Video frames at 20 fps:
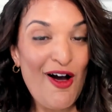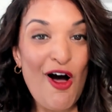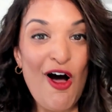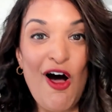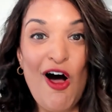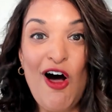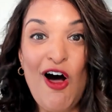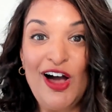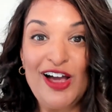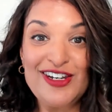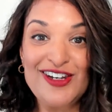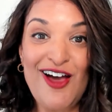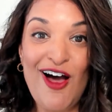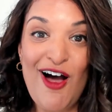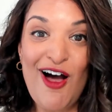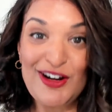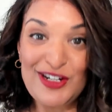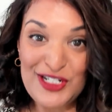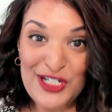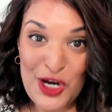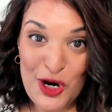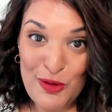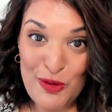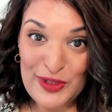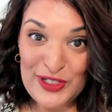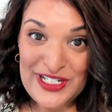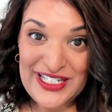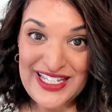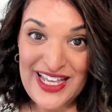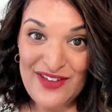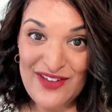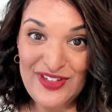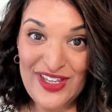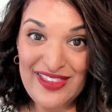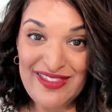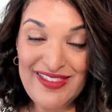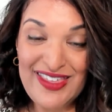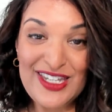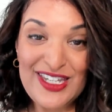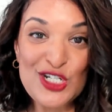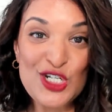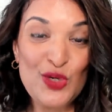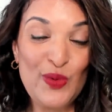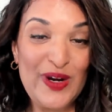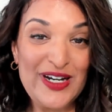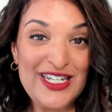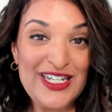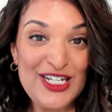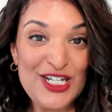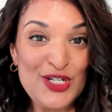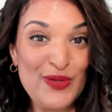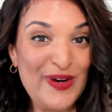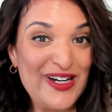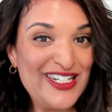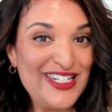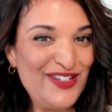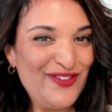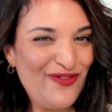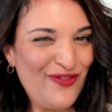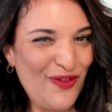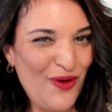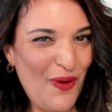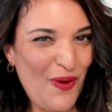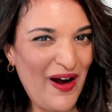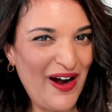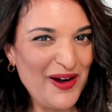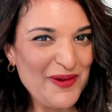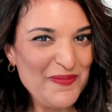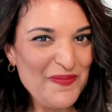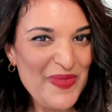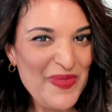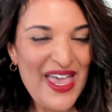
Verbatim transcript: on October 7th, 2024.